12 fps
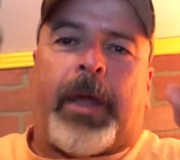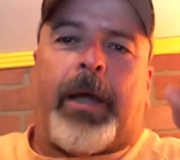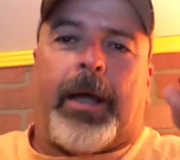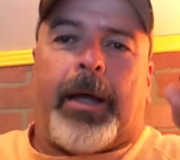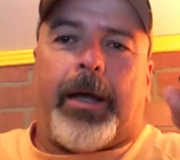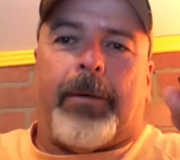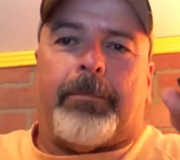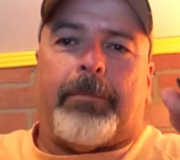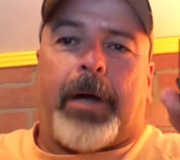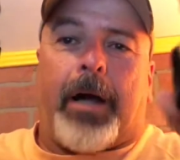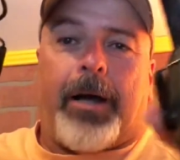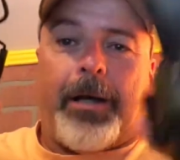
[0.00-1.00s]

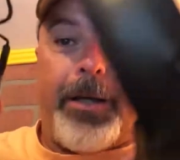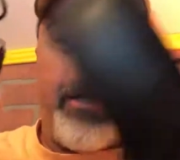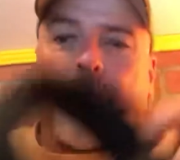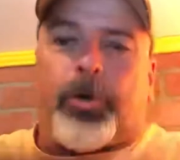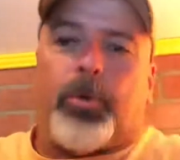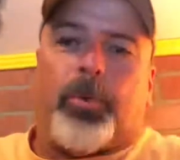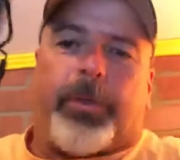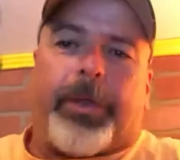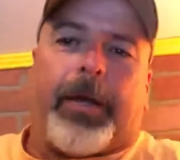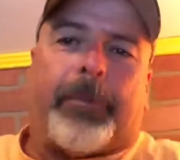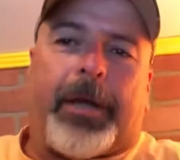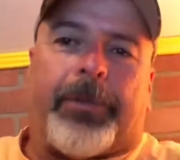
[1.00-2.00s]
Another cool
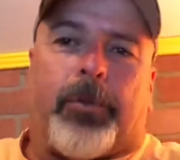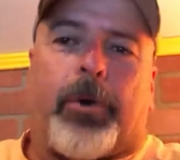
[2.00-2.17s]
thing about the